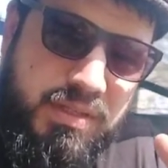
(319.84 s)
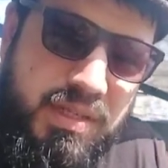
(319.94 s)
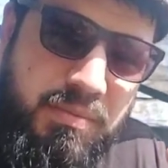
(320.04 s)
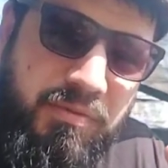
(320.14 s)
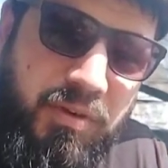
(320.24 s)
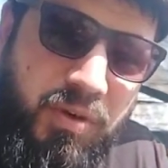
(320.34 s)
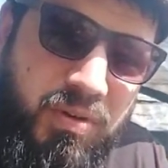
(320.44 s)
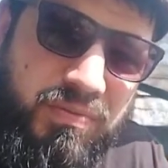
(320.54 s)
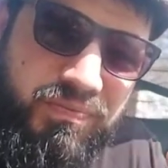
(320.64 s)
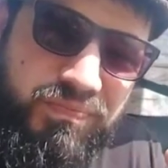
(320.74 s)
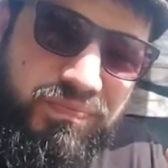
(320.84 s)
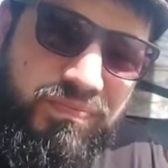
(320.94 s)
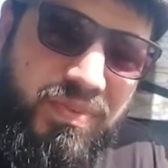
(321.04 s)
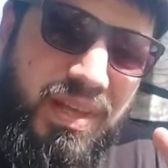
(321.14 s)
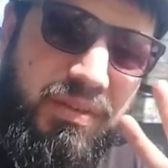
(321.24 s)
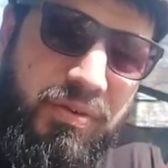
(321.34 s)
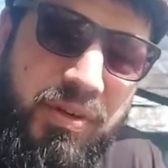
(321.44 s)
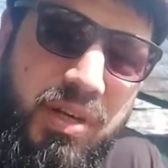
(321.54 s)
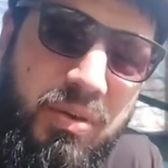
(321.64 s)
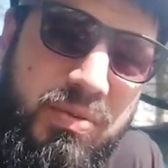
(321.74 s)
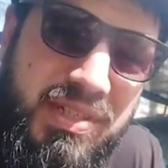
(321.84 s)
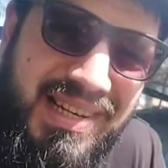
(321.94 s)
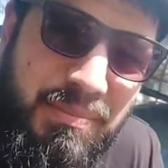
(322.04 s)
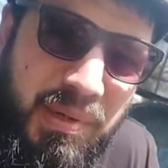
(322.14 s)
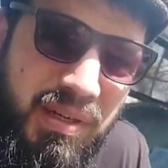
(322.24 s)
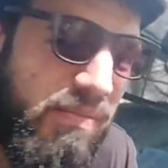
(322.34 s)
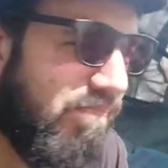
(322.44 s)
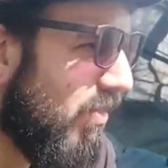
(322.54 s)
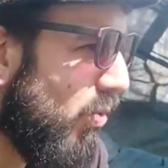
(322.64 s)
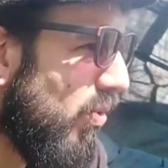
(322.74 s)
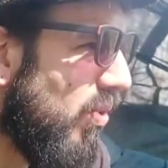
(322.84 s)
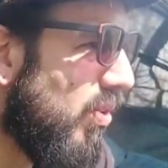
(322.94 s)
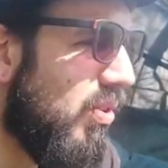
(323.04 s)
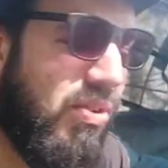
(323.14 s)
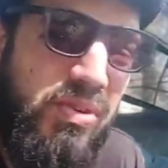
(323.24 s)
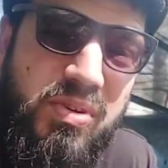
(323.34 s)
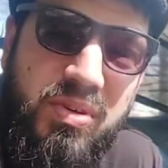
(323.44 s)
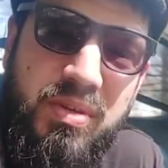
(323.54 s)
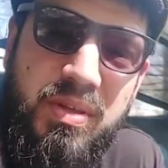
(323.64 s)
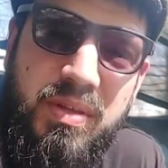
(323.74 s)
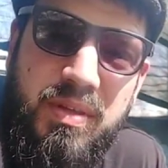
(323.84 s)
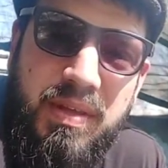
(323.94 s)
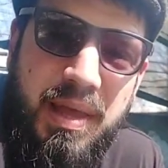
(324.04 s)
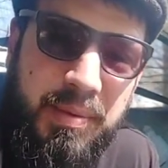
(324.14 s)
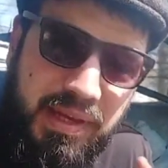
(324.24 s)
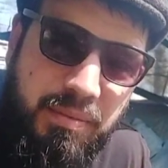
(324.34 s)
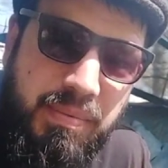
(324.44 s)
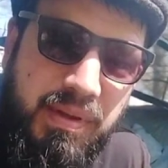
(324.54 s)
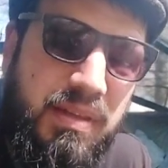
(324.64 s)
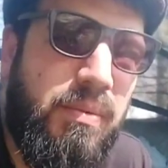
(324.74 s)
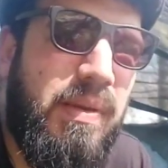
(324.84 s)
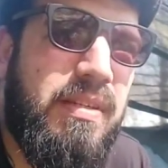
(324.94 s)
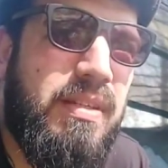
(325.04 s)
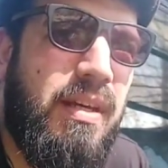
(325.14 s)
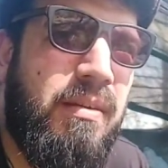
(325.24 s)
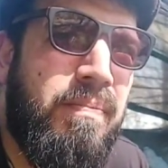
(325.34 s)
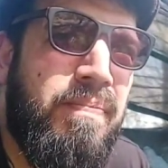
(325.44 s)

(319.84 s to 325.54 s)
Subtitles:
Tip four, if you're a cold sleeper or you're hammock camping in the winter,